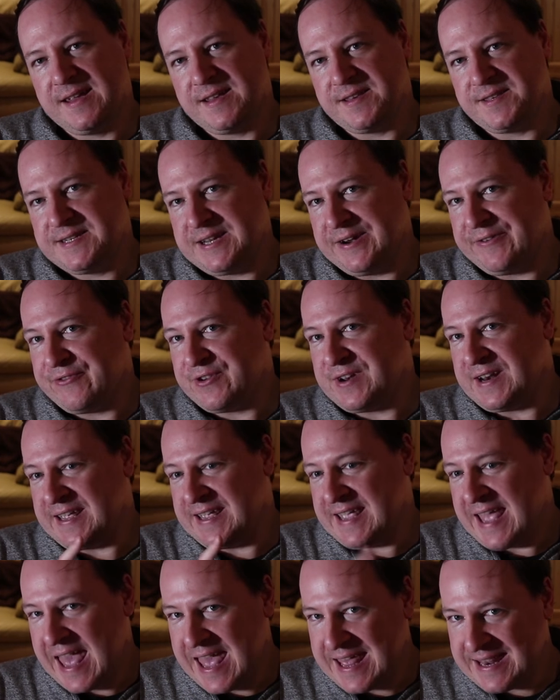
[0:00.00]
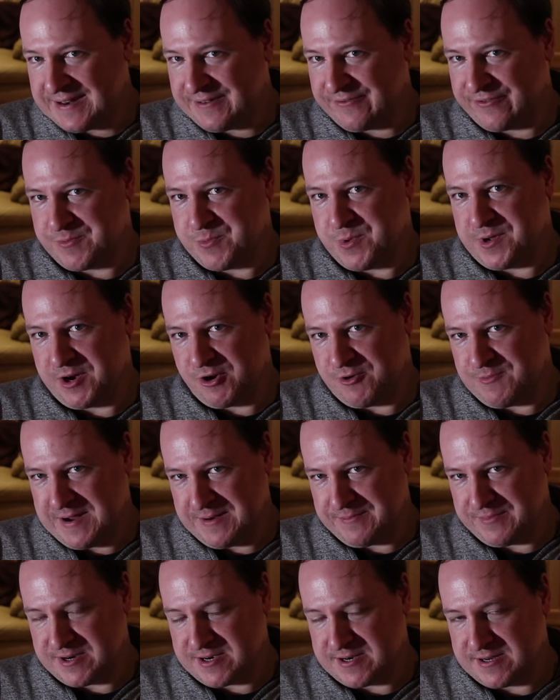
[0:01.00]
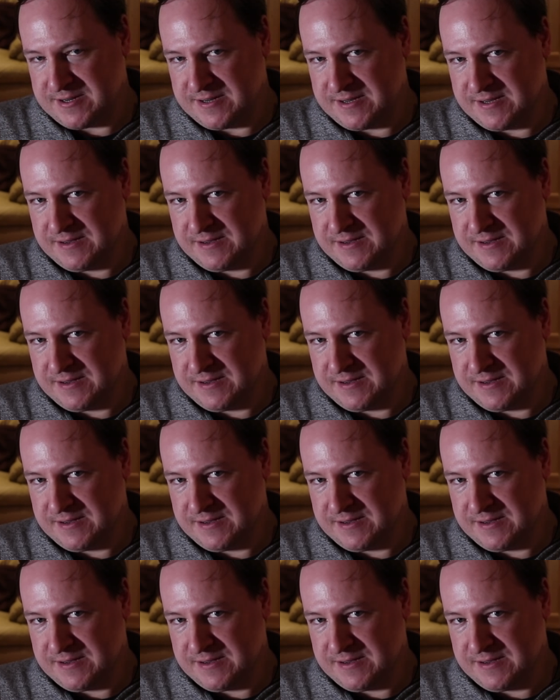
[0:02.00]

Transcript: is different again from what I remember.